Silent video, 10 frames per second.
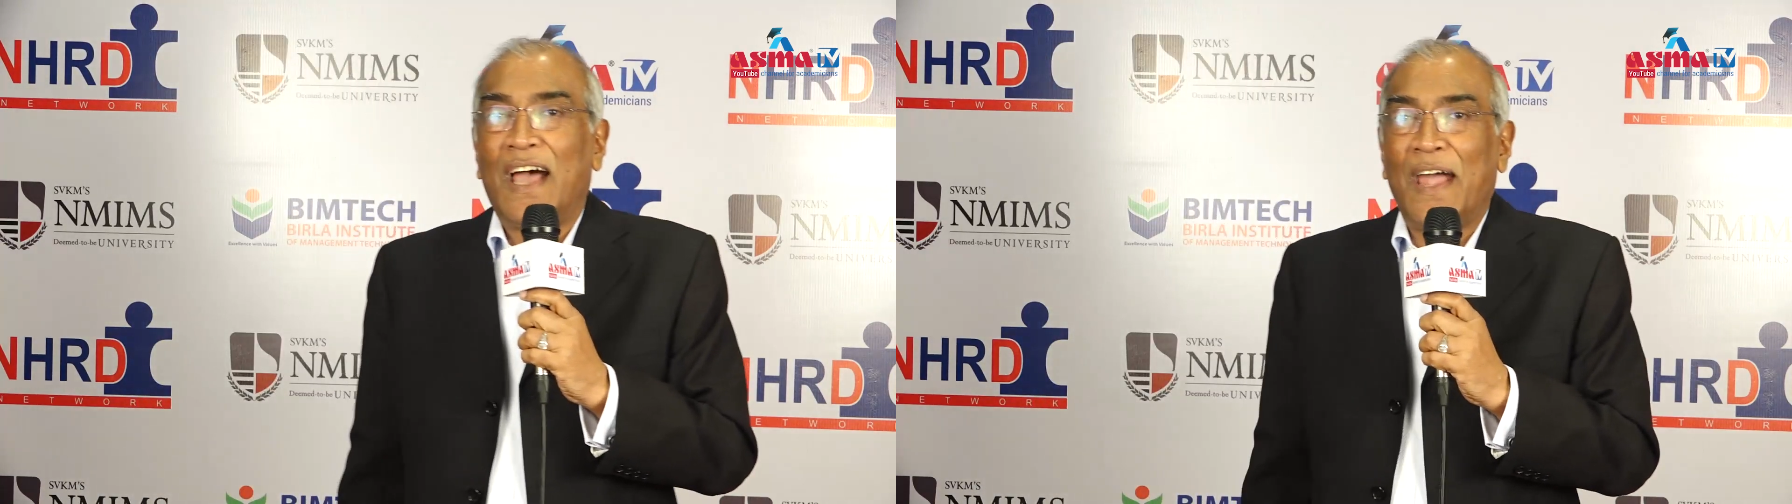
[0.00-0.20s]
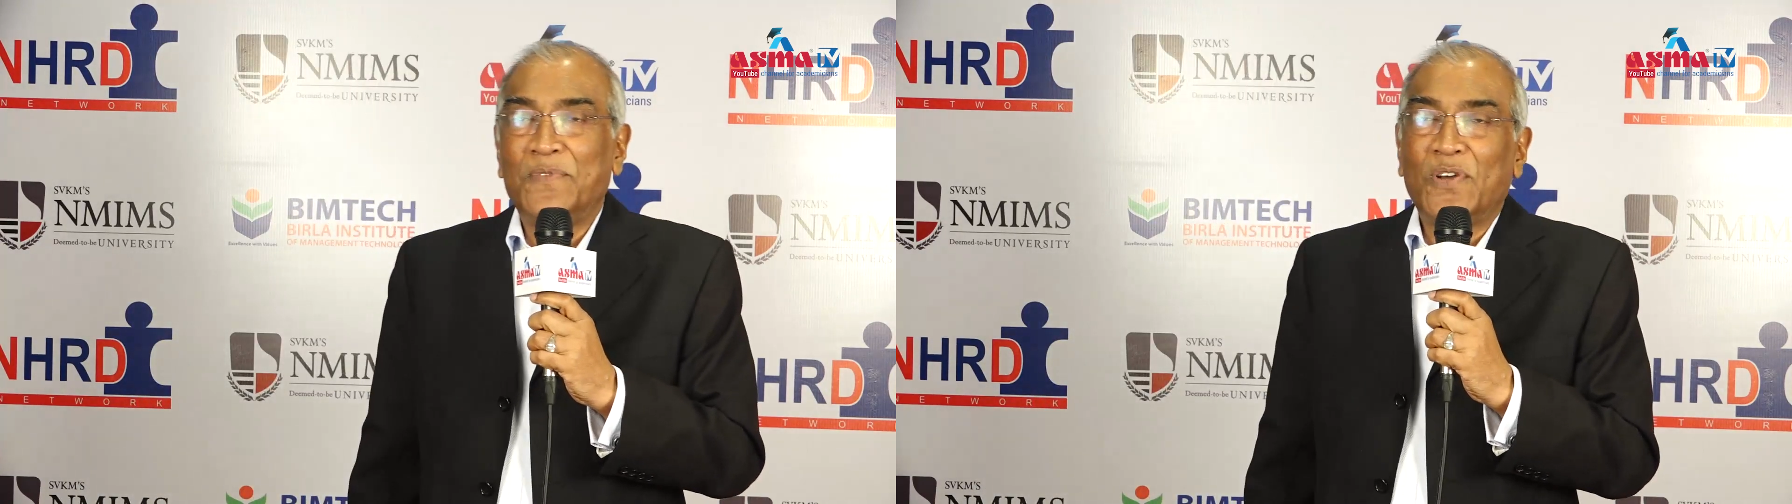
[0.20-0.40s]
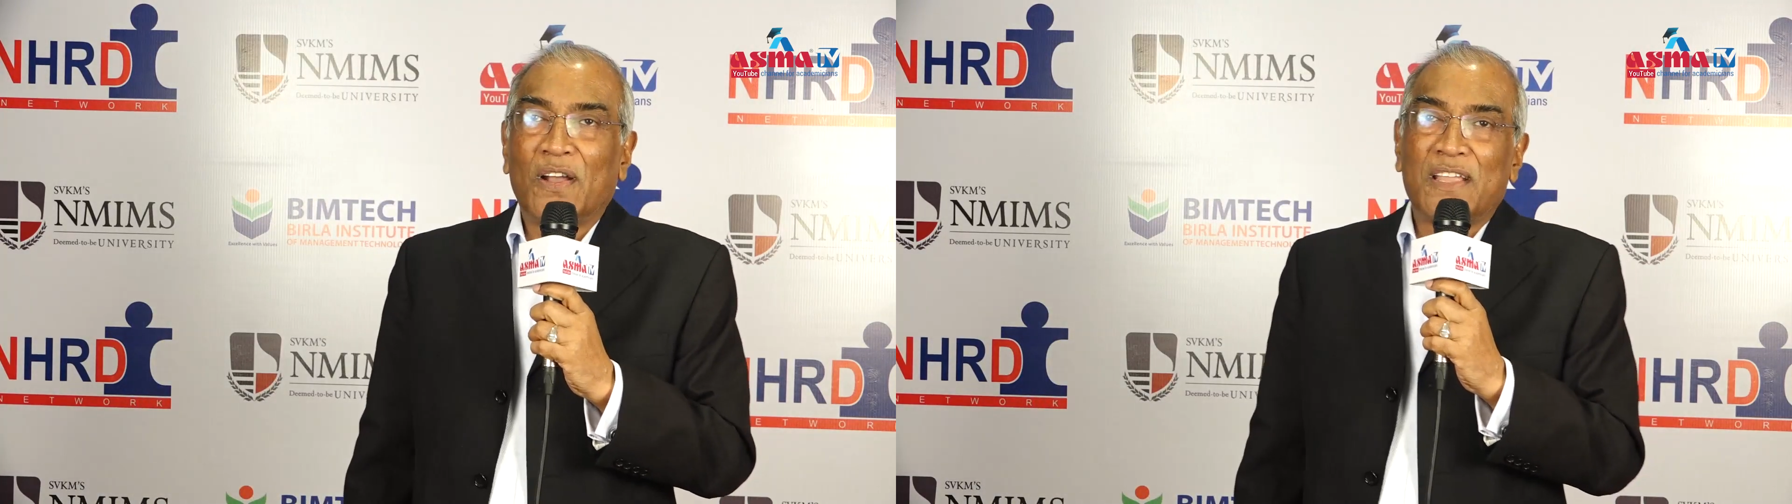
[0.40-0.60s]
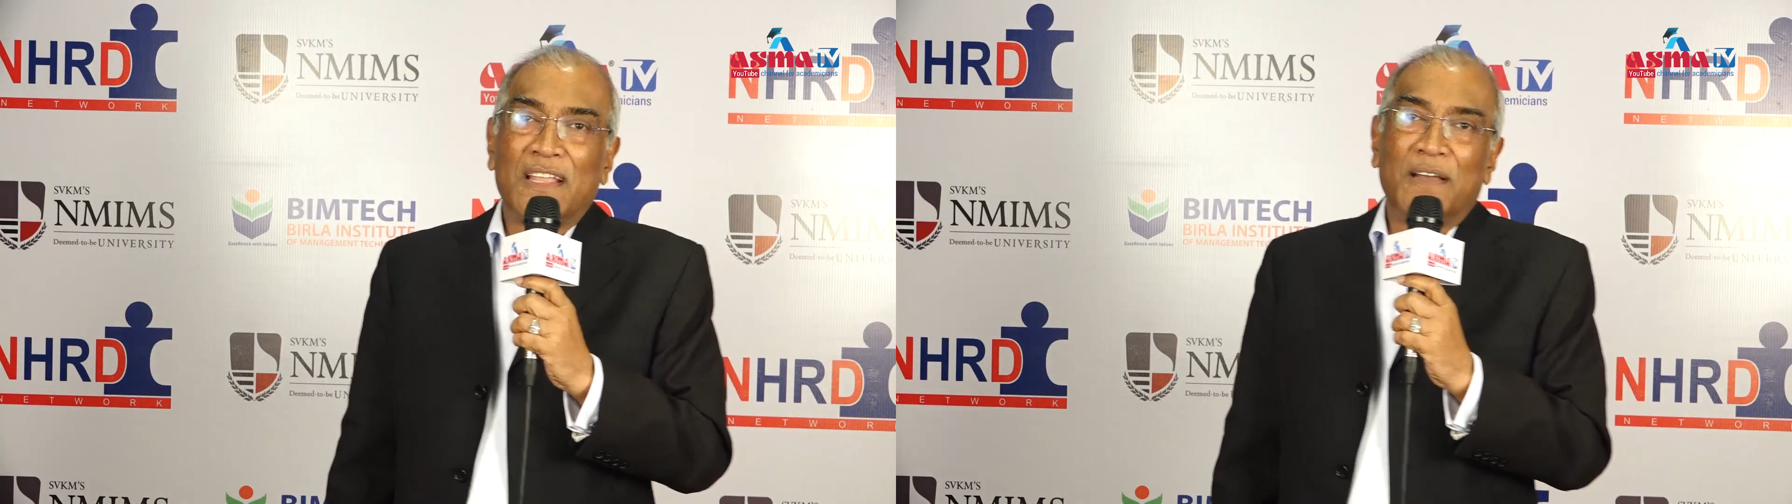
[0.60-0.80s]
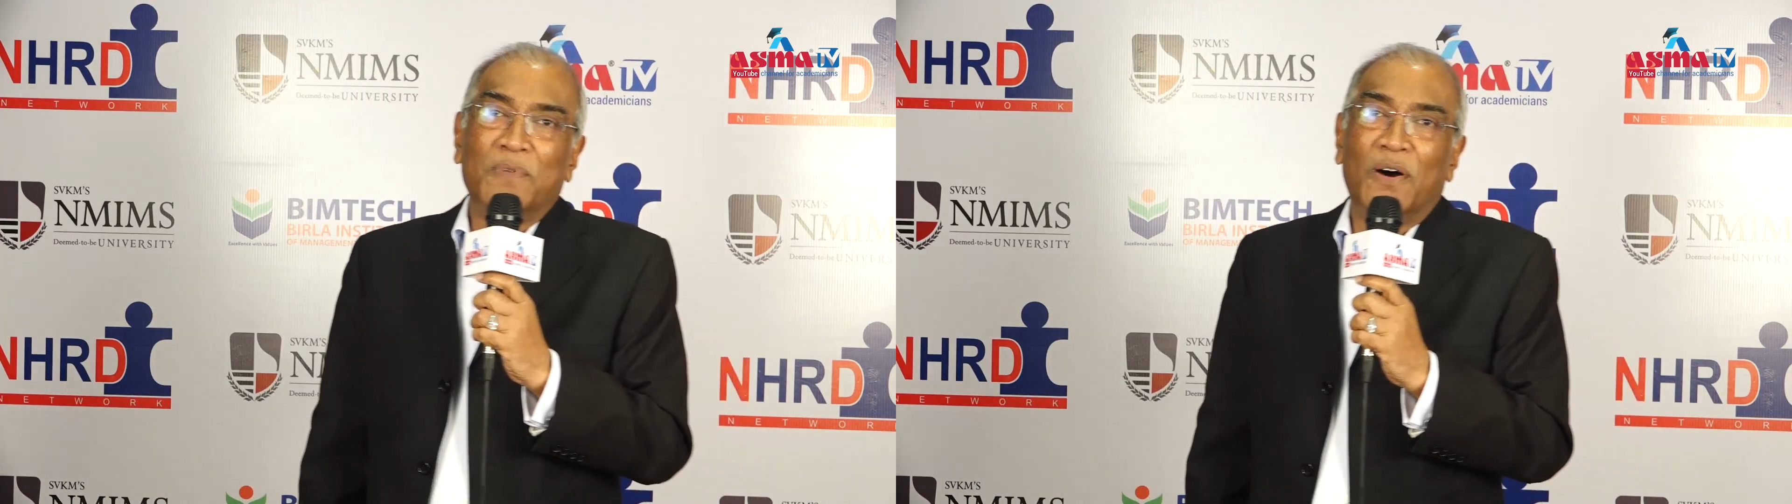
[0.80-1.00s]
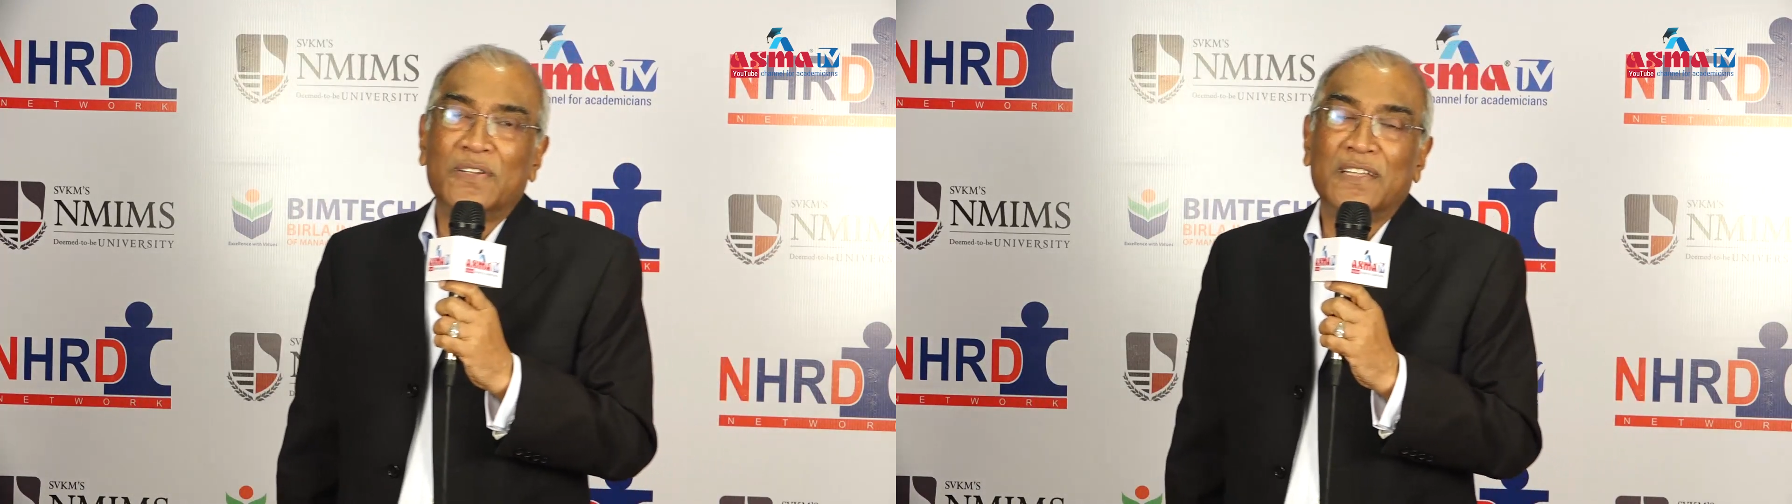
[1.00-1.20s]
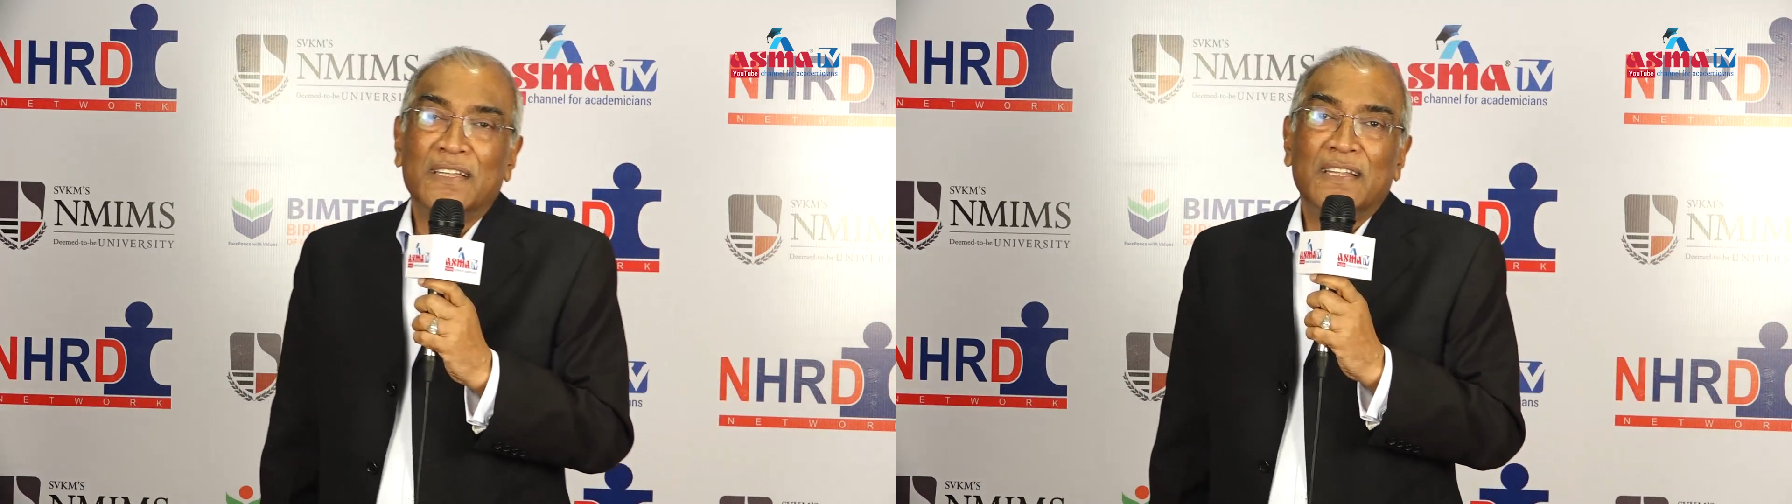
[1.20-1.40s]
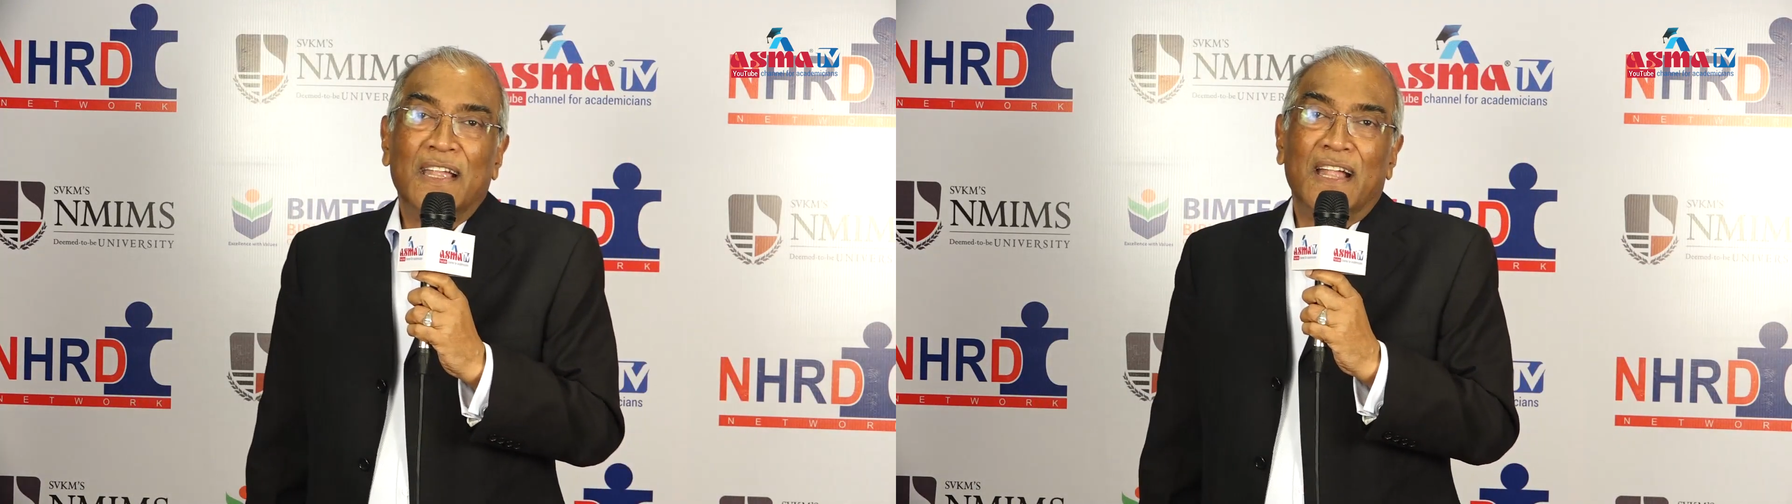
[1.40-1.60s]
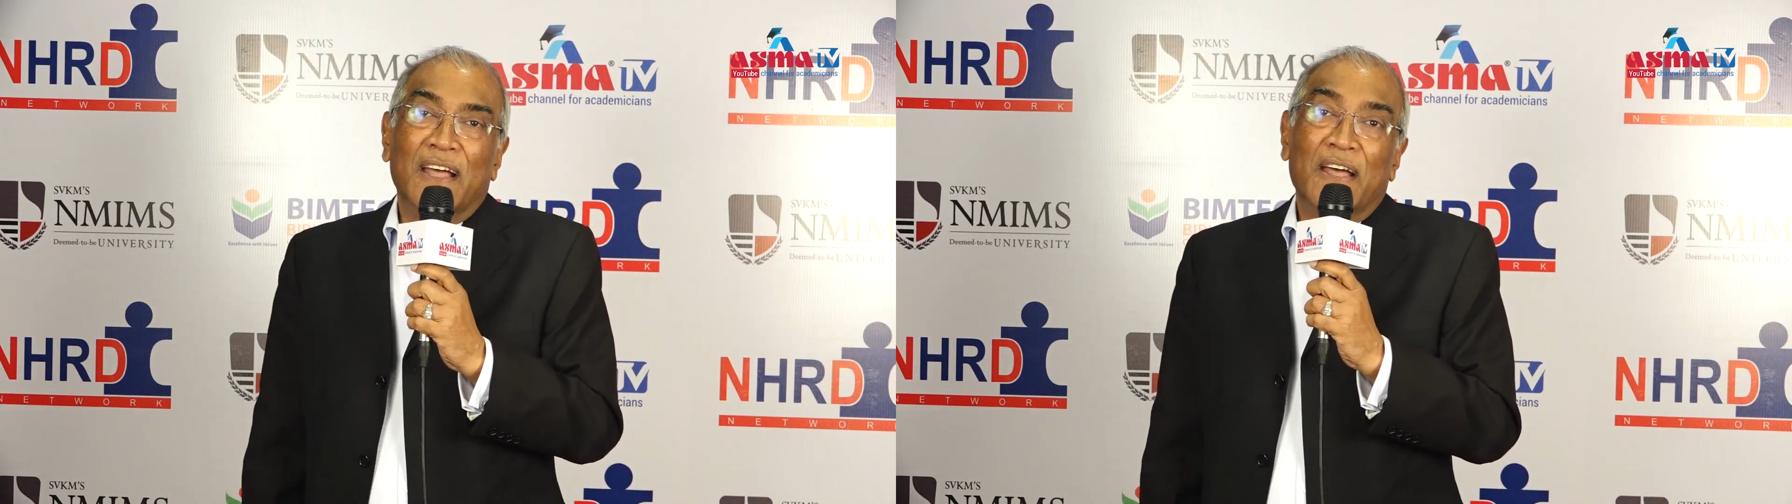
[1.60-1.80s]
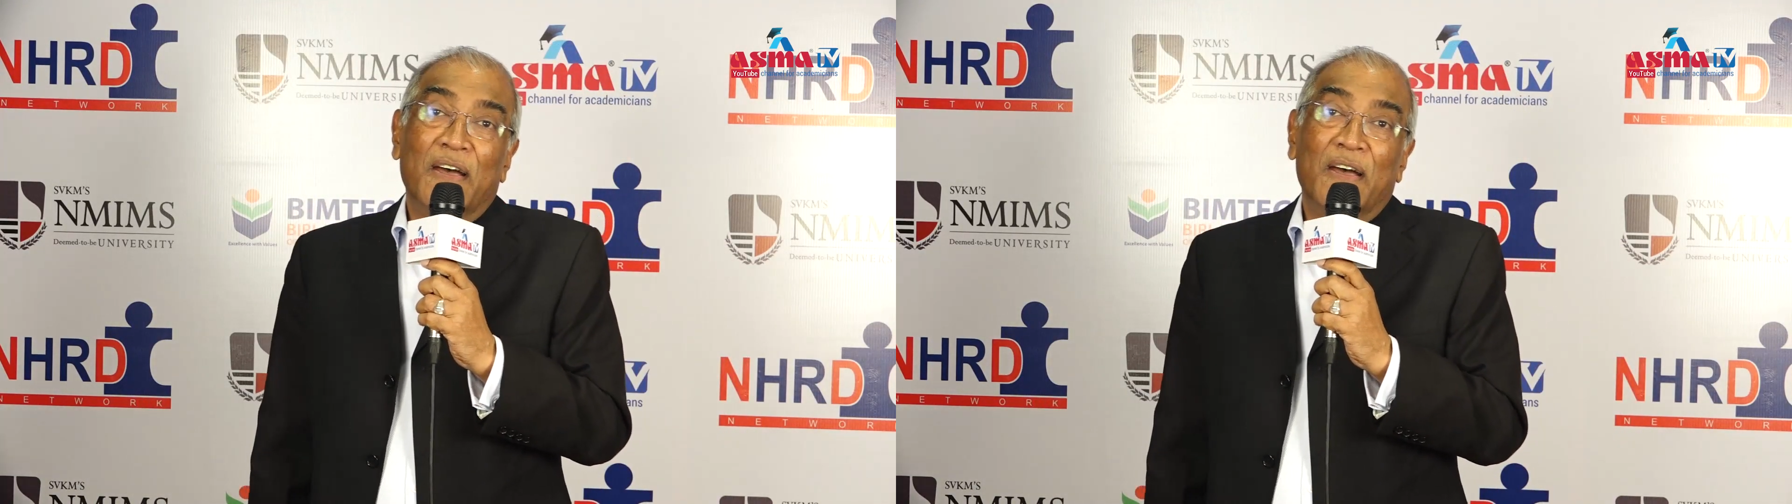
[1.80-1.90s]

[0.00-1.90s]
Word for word: I'm talking about uh,